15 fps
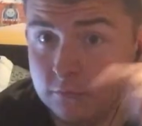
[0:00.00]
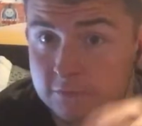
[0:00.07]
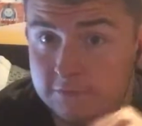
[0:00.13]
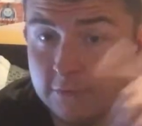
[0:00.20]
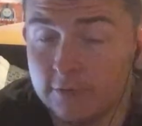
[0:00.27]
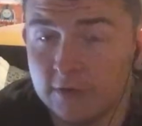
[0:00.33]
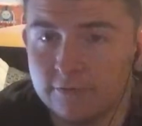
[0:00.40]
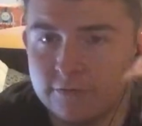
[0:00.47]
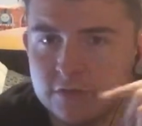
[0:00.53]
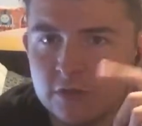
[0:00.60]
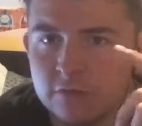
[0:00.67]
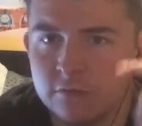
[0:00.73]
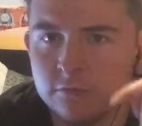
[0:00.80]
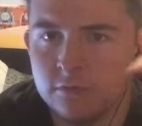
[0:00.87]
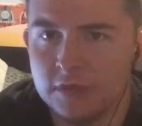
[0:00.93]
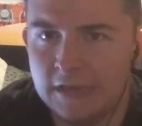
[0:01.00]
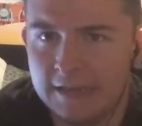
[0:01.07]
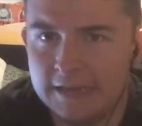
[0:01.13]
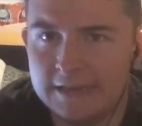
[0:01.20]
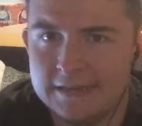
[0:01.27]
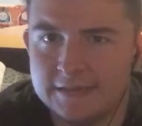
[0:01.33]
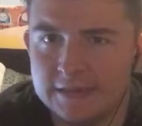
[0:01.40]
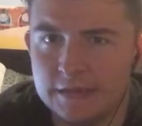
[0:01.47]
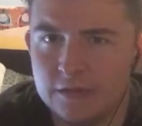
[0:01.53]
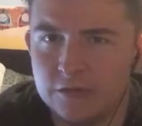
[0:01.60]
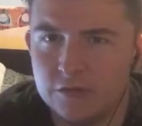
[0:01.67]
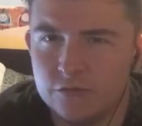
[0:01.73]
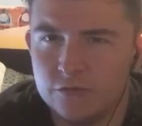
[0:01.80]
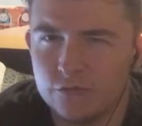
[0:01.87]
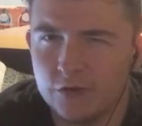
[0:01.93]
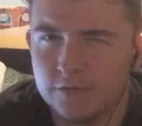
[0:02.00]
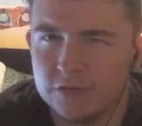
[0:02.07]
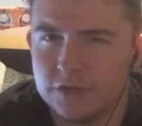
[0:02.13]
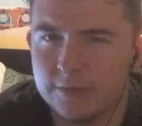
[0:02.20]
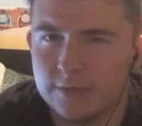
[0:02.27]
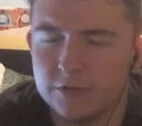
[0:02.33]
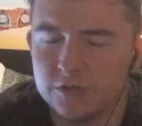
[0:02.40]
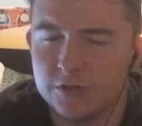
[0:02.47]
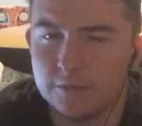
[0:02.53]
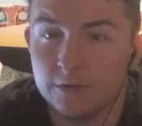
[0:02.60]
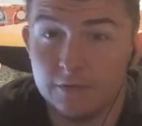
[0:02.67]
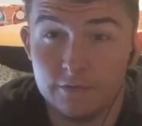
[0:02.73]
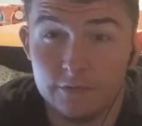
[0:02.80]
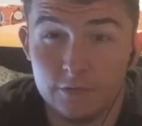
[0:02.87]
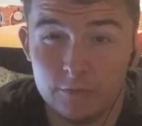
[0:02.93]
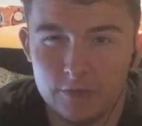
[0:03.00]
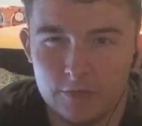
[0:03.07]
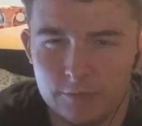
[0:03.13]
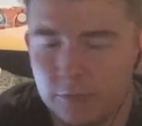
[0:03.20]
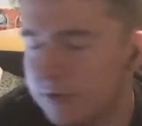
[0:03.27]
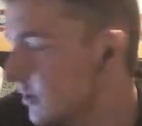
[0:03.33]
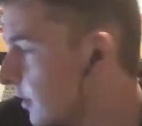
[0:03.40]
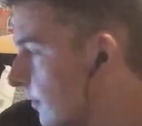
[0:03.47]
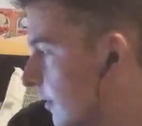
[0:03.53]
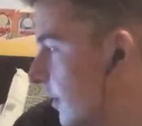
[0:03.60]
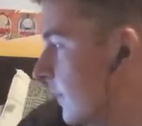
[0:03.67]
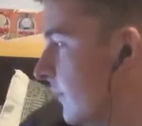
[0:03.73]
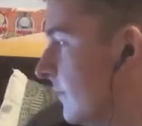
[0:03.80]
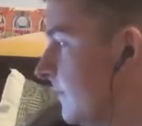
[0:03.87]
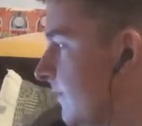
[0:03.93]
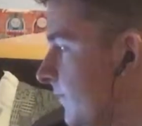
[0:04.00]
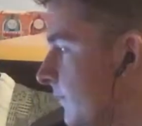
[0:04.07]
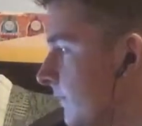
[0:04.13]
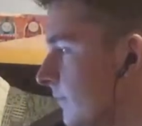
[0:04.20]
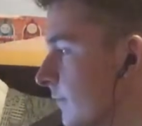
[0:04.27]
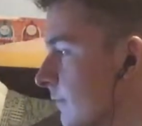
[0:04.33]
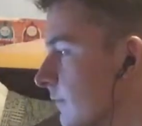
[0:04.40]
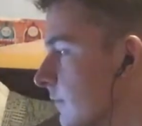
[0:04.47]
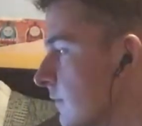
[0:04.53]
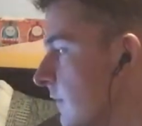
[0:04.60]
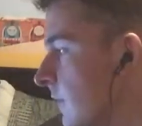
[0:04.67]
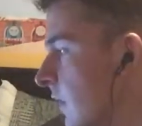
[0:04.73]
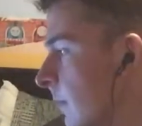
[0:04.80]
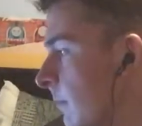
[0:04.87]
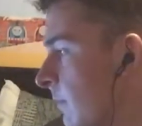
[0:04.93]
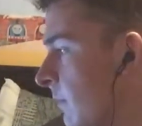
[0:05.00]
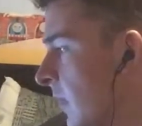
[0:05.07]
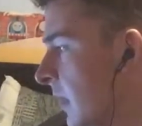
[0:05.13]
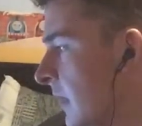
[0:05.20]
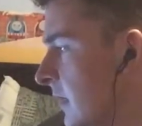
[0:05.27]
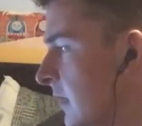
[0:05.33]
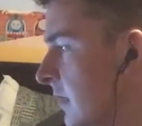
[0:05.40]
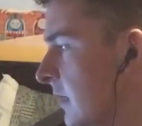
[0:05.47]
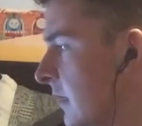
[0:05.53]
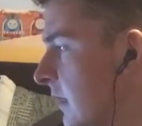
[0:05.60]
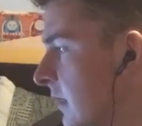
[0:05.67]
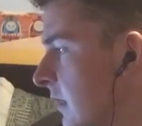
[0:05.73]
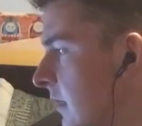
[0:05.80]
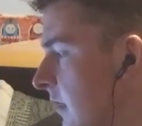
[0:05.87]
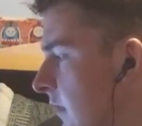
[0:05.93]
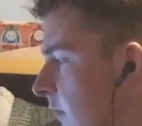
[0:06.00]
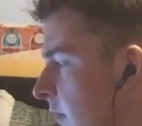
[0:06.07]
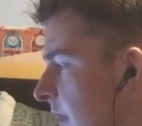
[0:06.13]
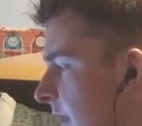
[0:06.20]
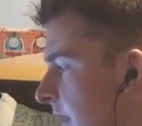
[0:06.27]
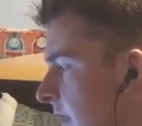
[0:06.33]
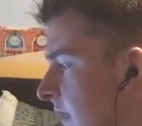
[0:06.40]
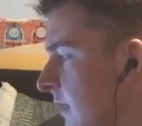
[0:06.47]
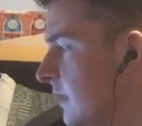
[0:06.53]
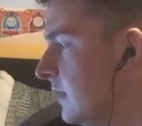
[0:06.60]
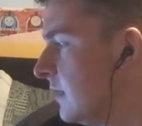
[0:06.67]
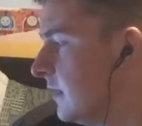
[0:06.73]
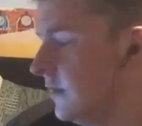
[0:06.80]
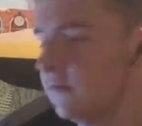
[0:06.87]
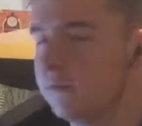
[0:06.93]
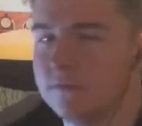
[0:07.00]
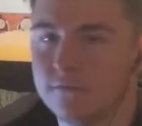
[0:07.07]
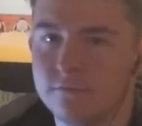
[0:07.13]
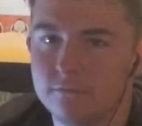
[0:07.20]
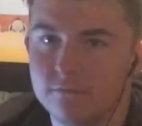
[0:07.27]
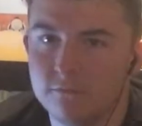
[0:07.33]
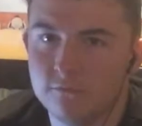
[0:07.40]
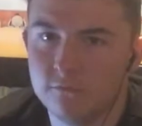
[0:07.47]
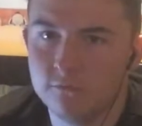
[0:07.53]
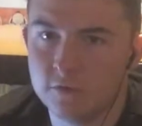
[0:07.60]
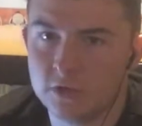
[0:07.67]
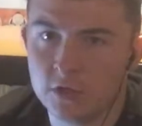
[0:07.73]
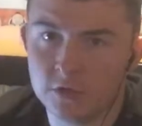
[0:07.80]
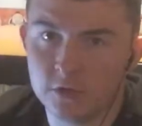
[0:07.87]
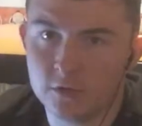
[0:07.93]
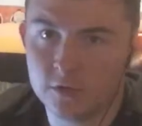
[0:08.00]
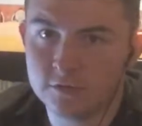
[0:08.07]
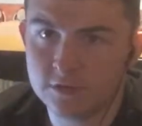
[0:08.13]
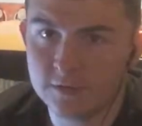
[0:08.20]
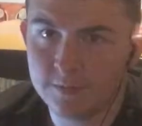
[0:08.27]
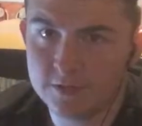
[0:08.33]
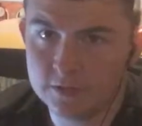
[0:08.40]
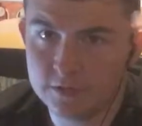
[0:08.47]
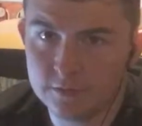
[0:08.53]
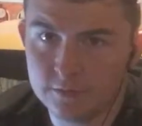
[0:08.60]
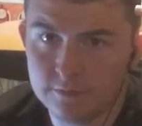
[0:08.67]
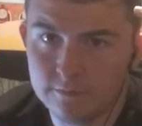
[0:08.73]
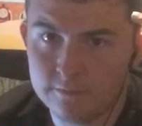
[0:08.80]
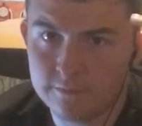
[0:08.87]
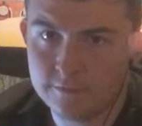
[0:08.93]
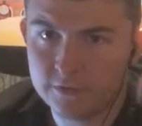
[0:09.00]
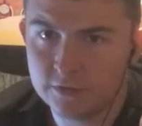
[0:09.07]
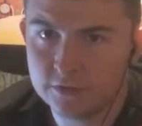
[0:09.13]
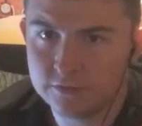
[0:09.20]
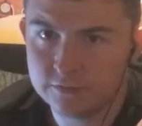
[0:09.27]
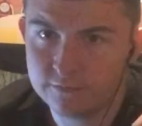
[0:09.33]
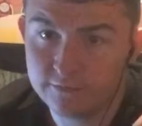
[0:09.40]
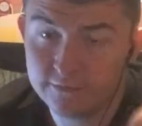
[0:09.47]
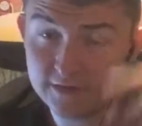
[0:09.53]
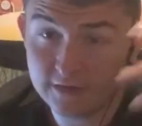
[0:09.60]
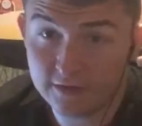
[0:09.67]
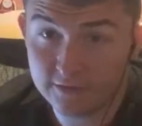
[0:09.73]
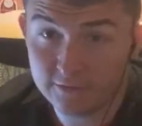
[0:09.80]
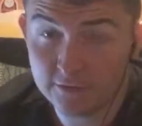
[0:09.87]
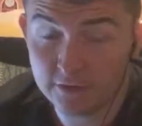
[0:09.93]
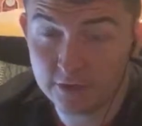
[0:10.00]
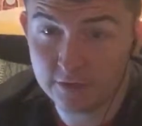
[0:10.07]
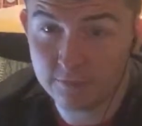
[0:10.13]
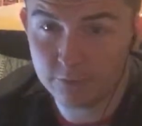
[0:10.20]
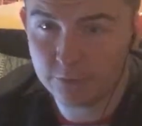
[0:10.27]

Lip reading: through that result, leads the Drivers' Championship by 14 points, I believe. But we had, and Ricciardo goes up into third, 38